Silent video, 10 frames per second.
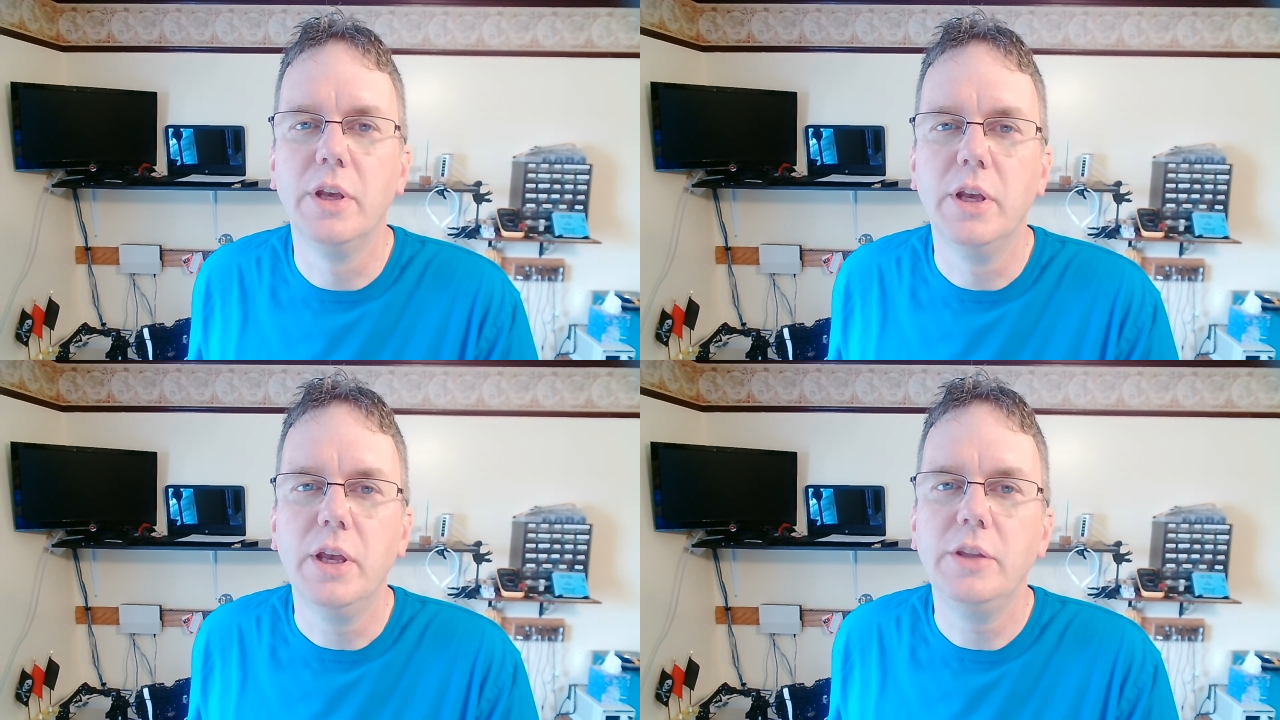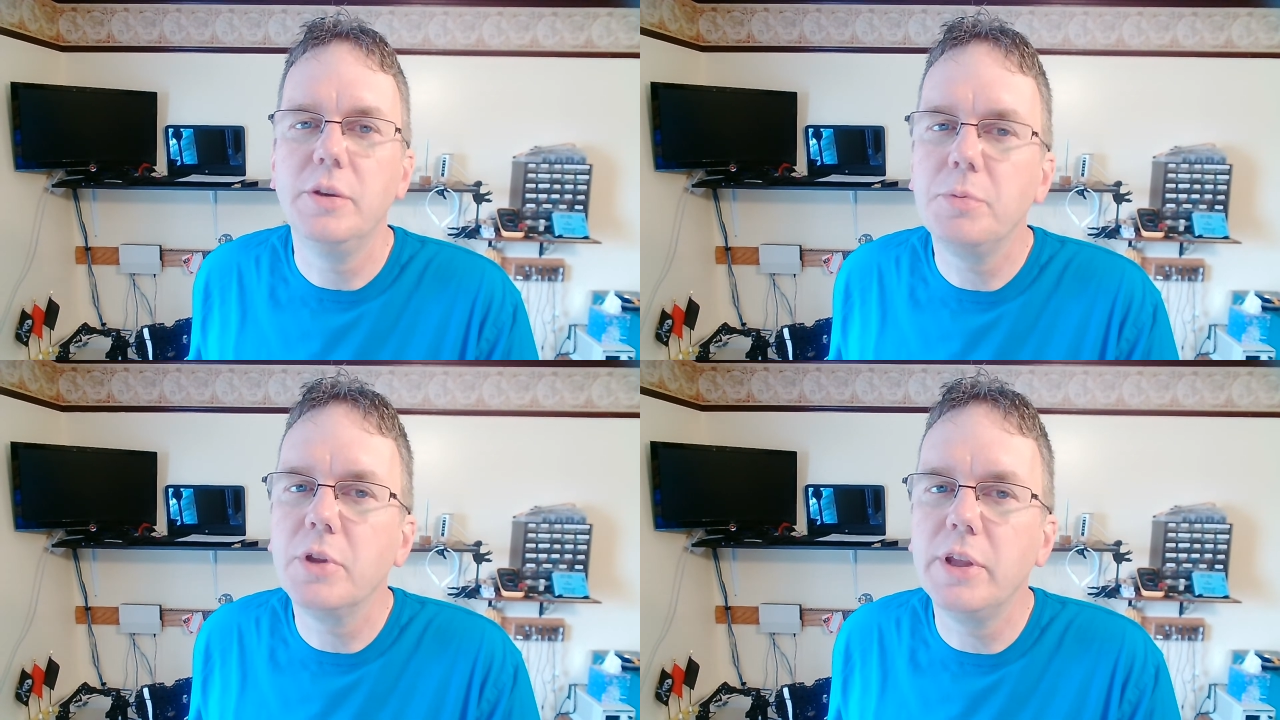
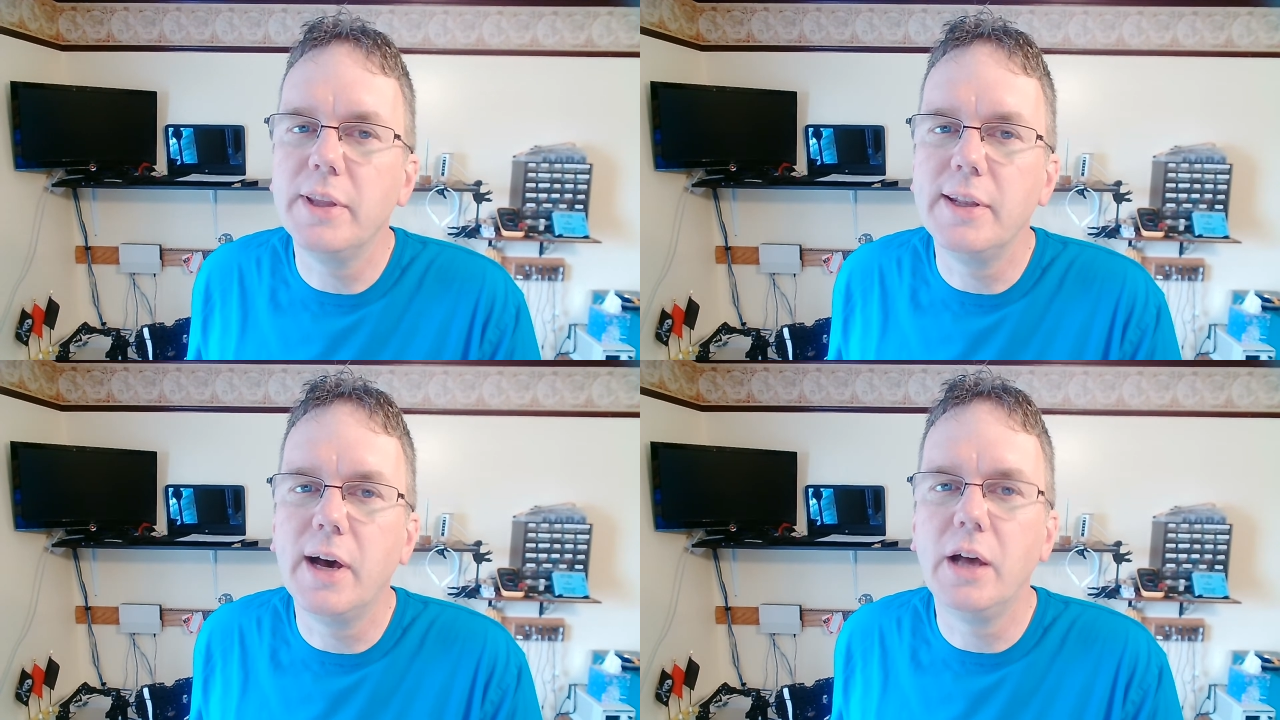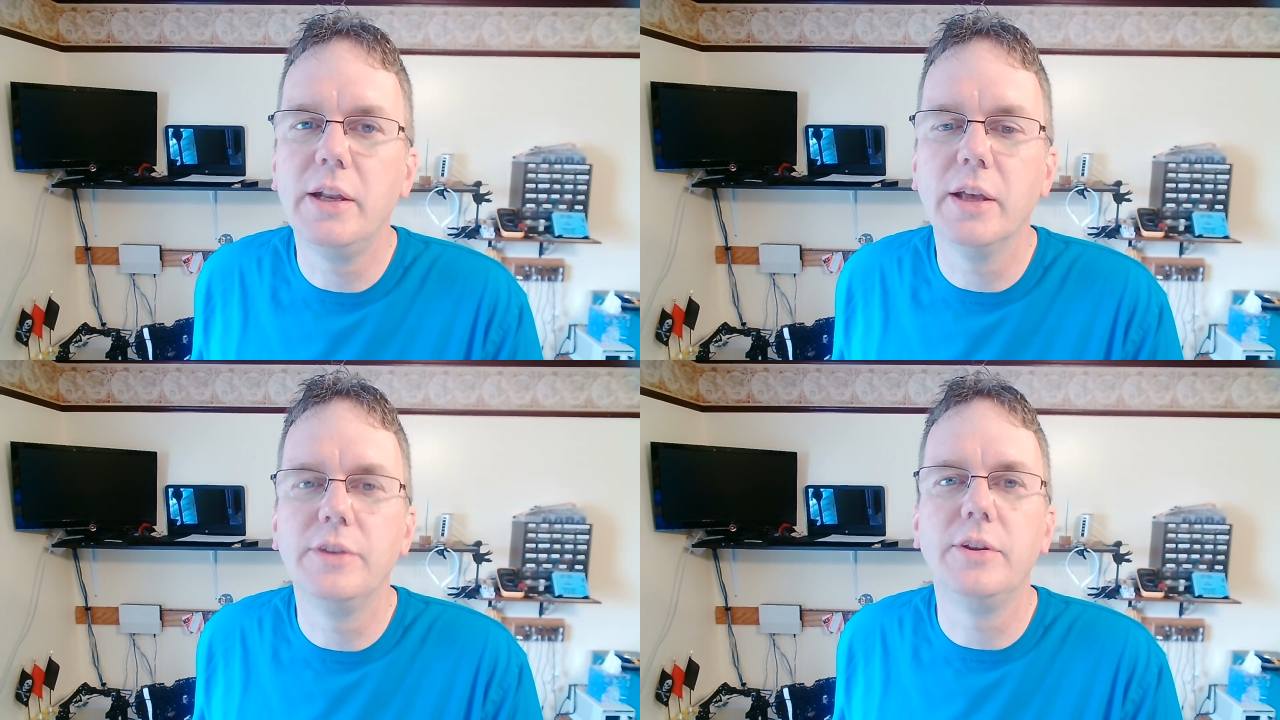Typically, the
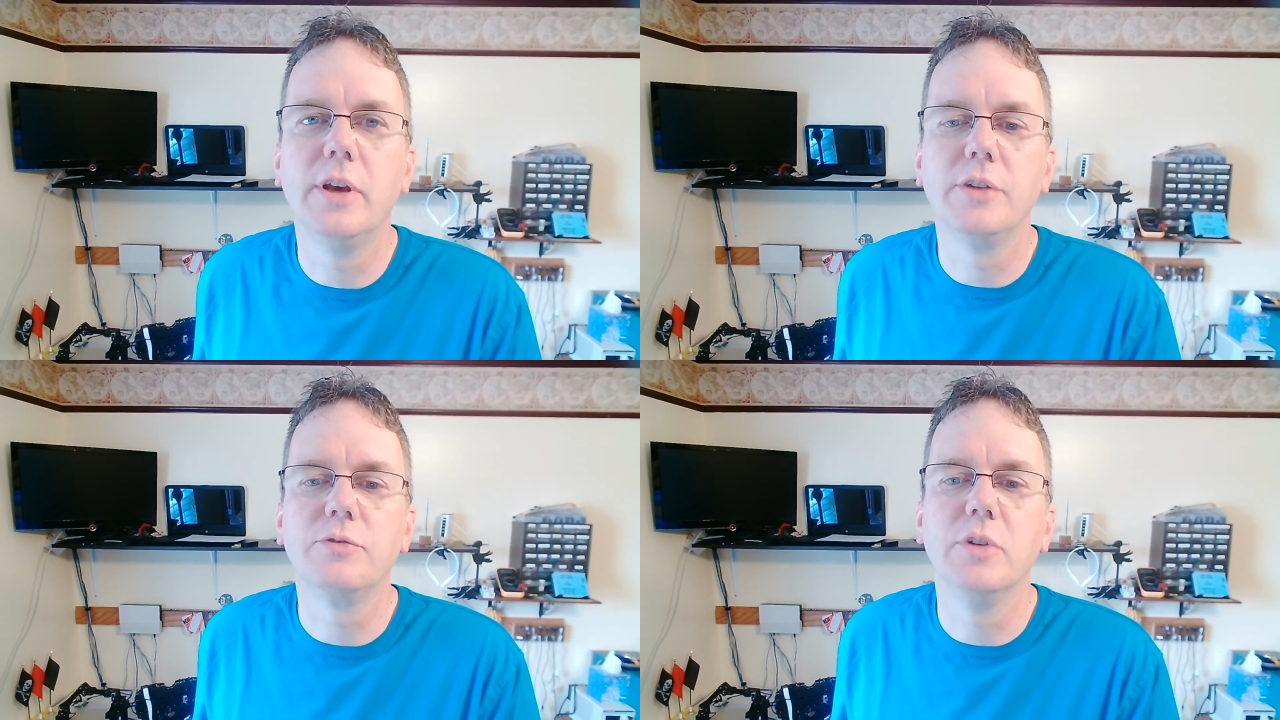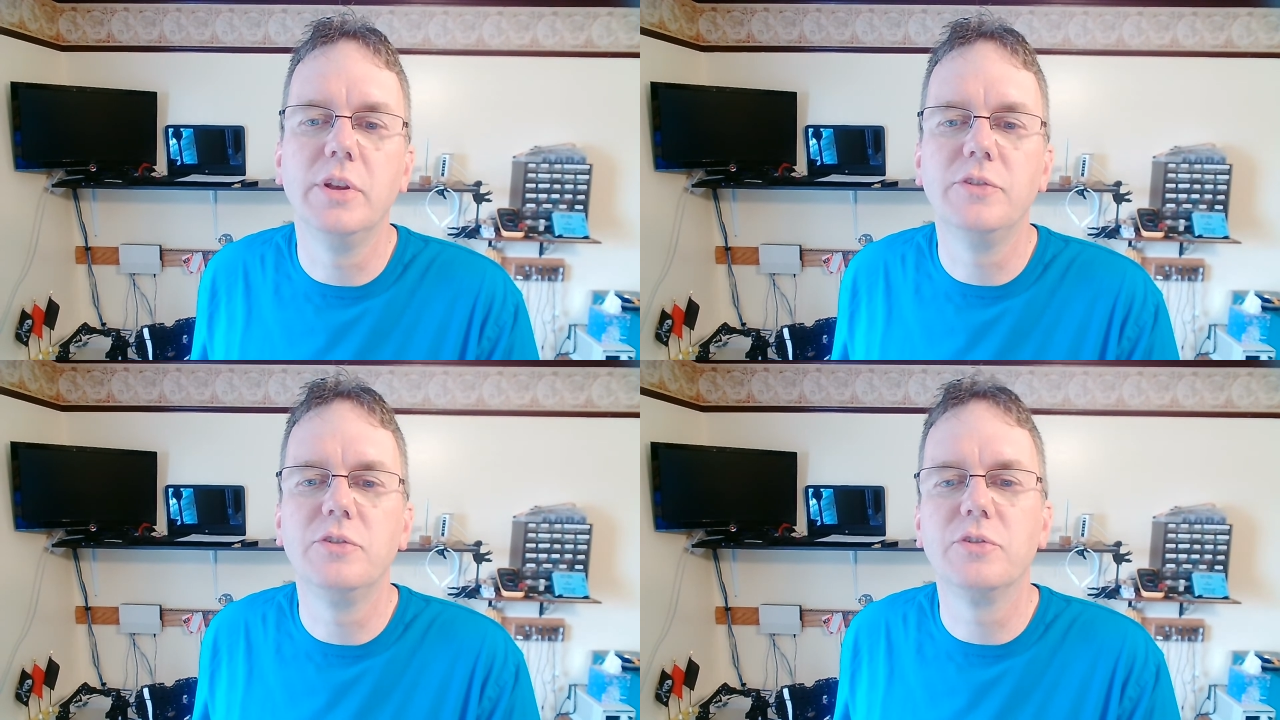non-LTS
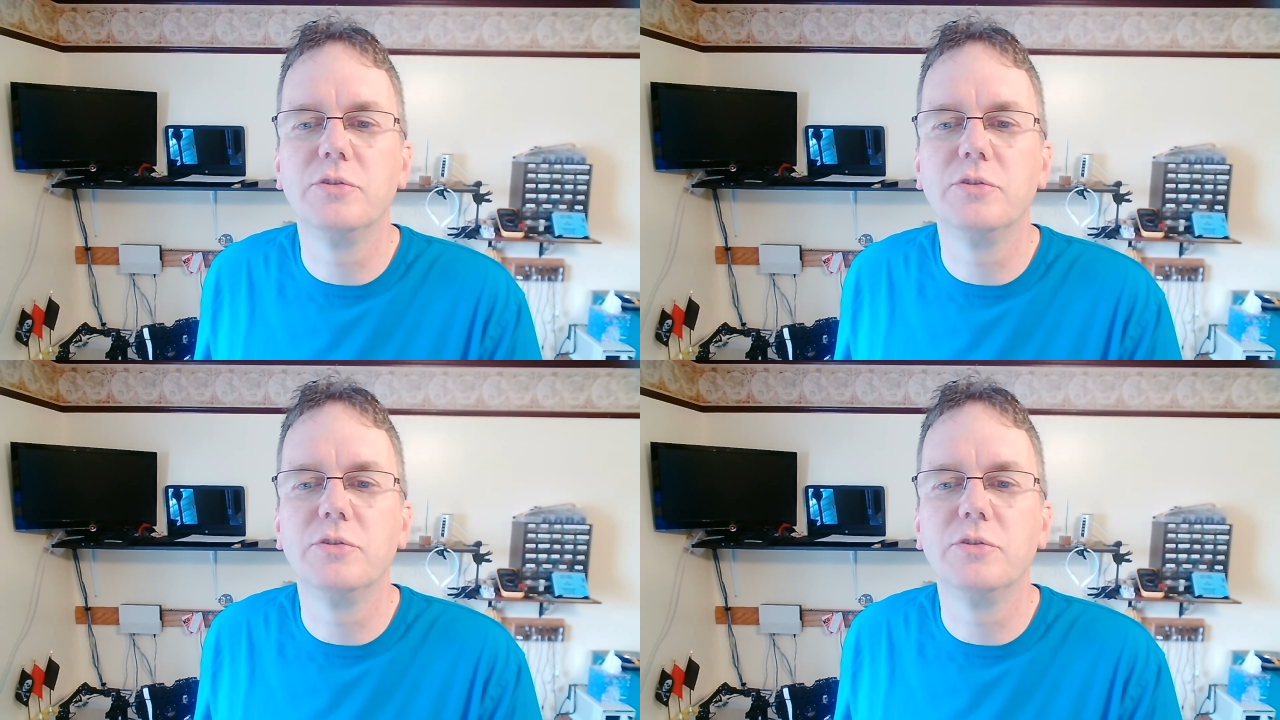releases are